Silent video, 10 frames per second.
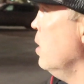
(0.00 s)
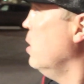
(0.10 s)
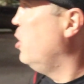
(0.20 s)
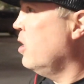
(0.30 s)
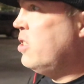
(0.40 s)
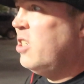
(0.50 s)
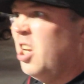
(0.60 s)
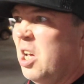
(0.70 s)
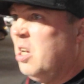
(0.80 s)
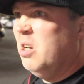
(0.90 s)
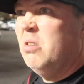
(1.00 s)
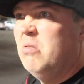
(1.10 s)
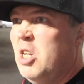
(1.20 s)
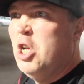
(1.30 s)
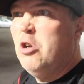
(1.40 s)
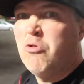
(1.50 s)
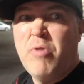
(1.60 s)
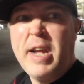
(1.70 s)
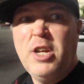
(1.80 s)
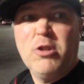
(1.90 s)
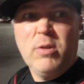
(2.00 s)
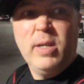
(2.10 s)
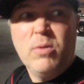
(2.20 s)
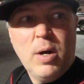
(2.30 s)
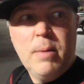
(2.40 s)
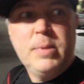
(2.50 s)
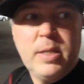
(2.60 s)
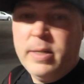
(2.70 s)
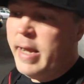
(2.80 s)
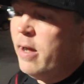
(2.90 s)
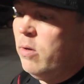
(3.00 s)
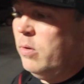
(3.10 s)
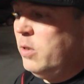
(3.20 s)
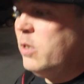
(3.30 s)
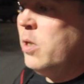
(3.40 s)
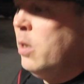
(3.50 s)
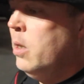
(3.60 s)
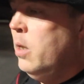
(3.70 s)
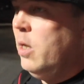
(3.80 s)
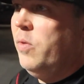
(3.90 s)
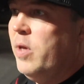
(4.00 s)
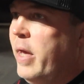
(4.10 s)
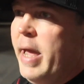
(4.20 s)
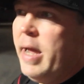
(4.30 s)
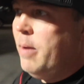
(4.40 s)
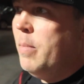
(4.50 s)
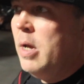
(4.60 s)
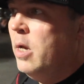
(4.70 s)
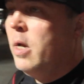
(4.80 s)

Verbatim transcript: Just regular little ups and downs in the game.